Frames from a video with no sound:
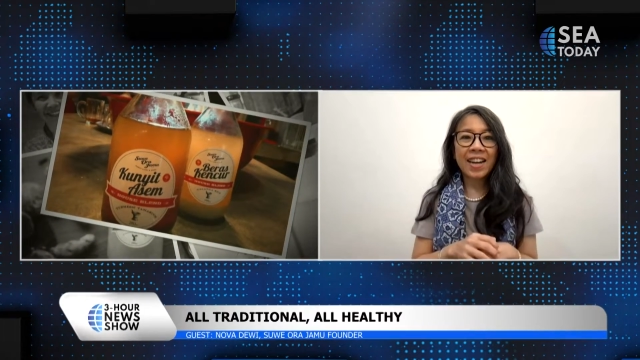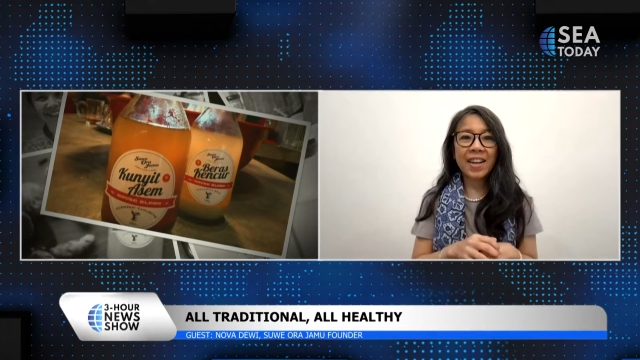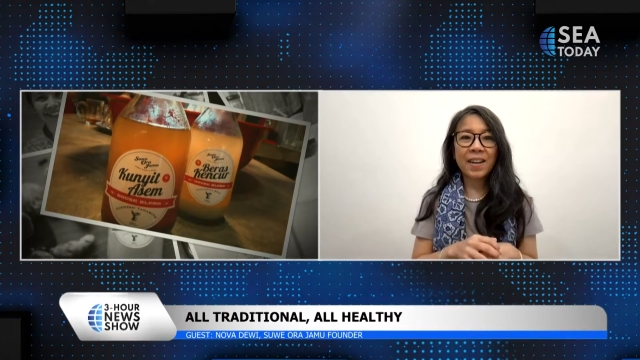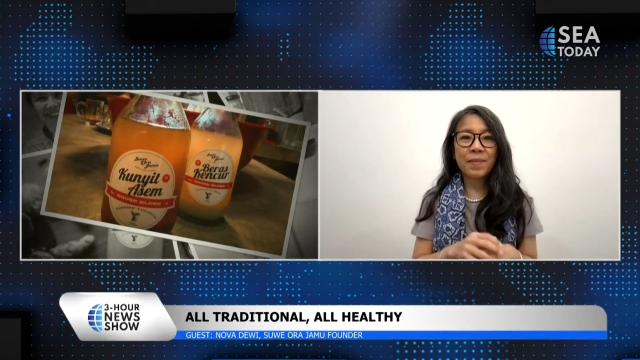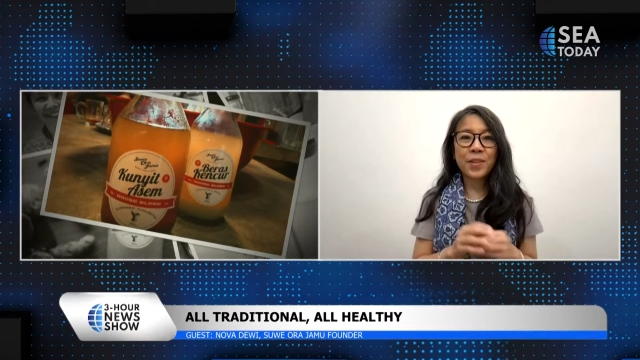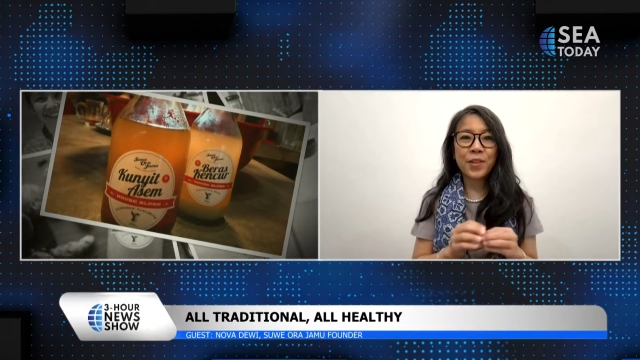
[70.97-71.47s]

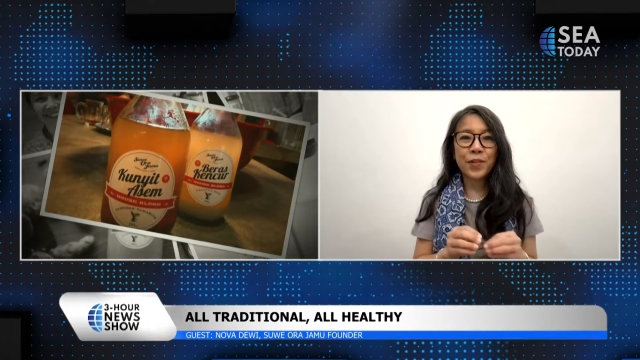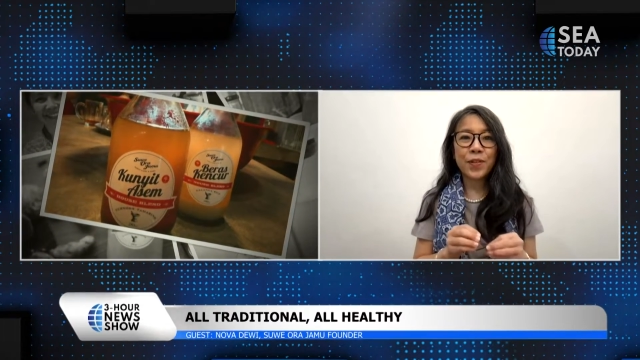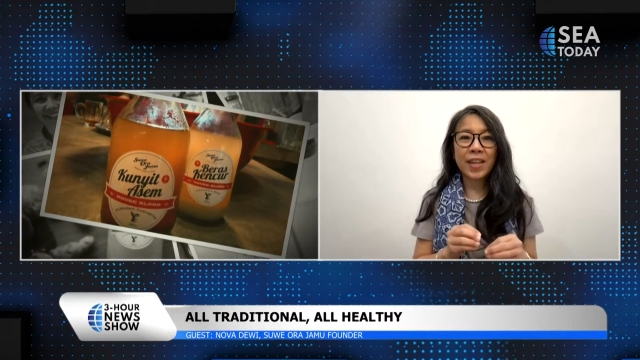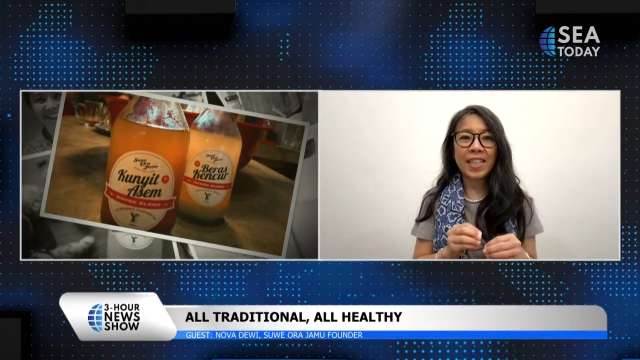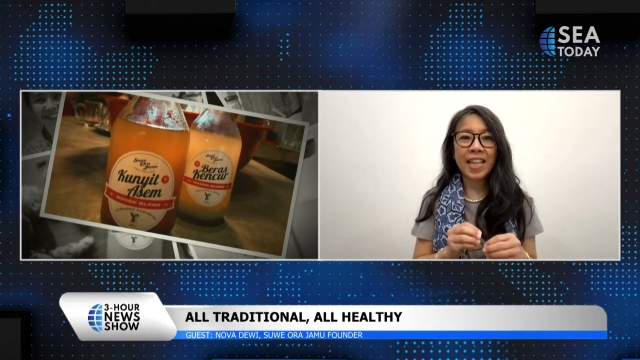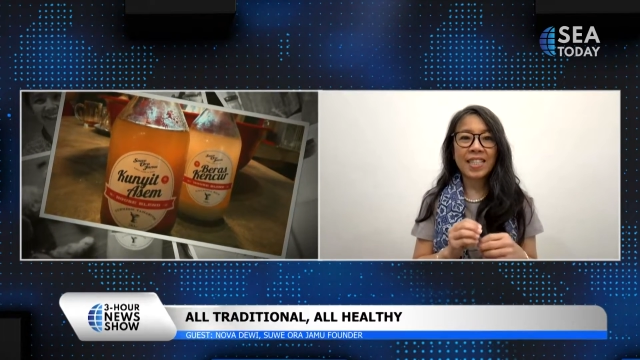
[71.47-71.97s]

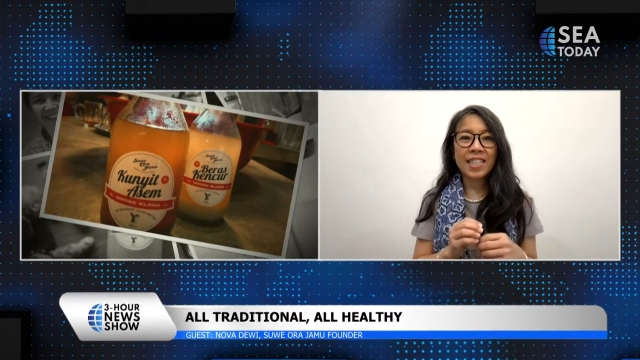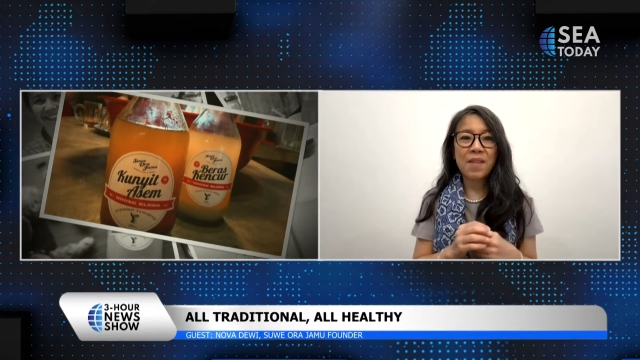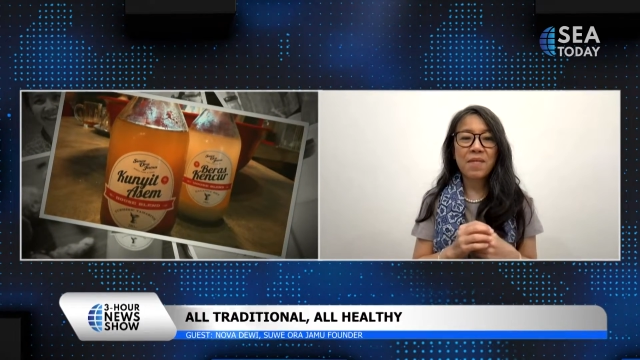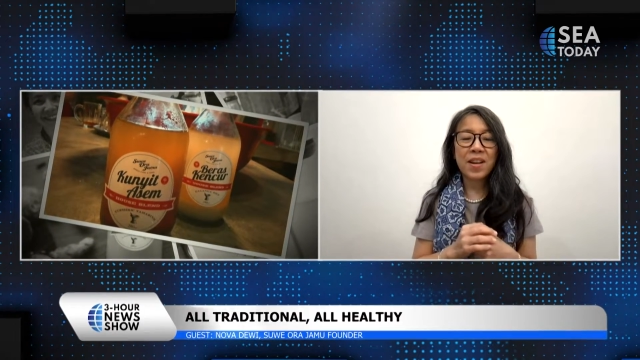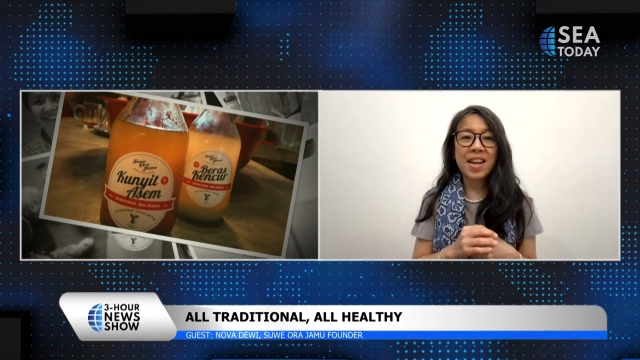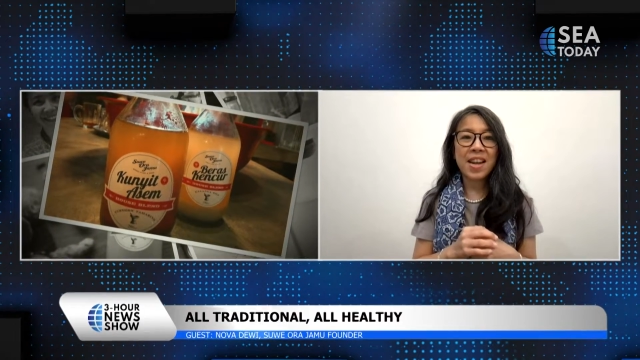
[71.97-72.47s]
During the
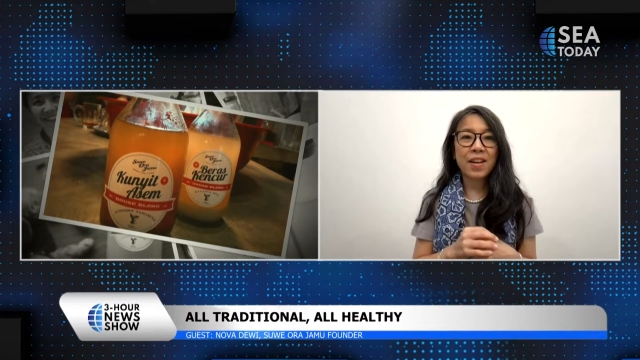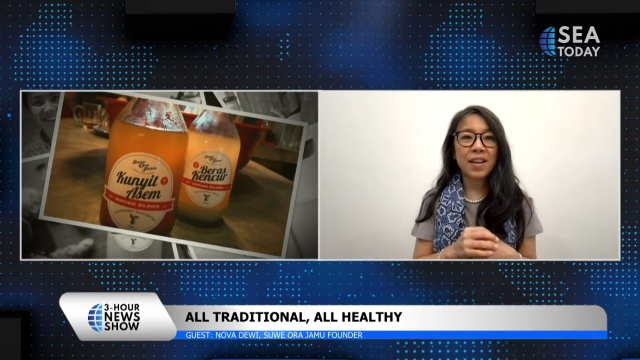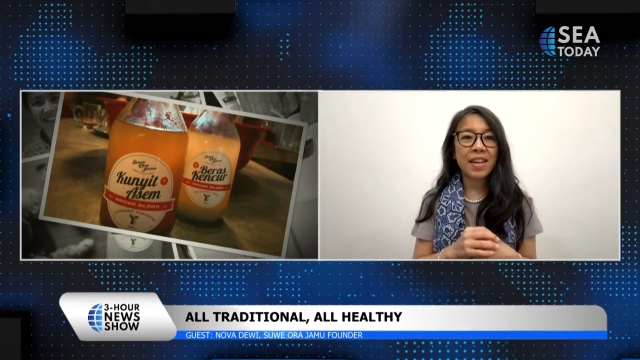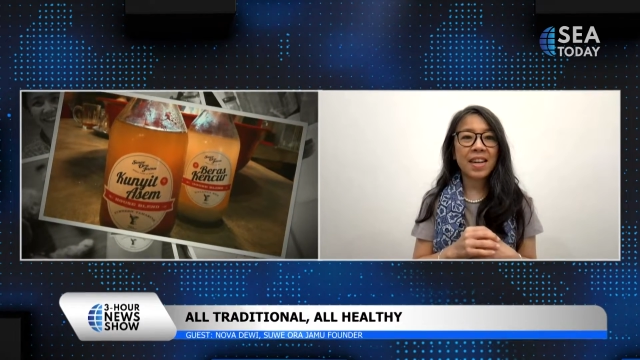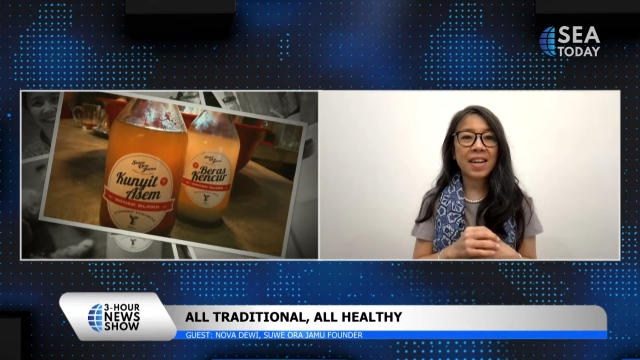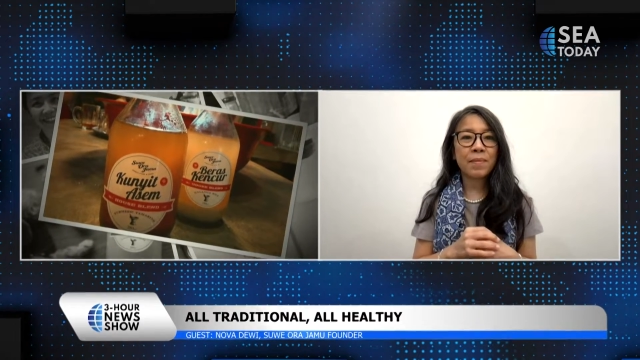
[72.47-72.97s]
time when
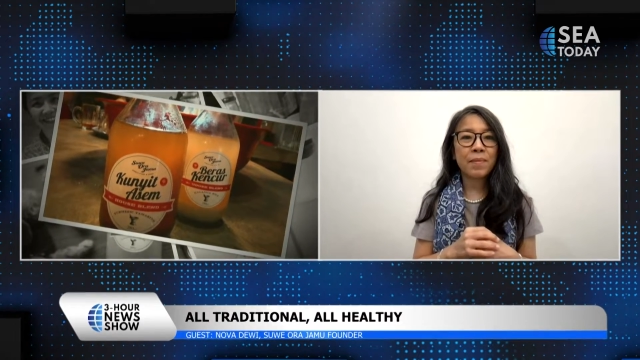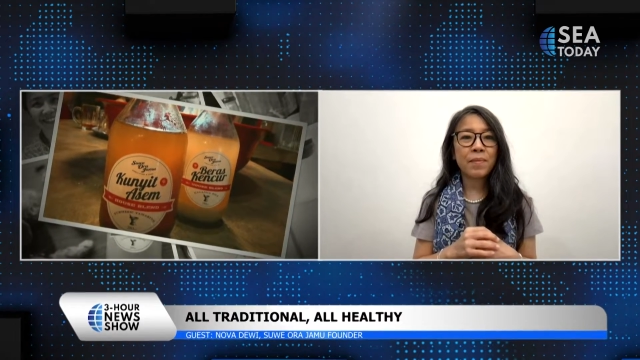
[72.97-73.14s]
I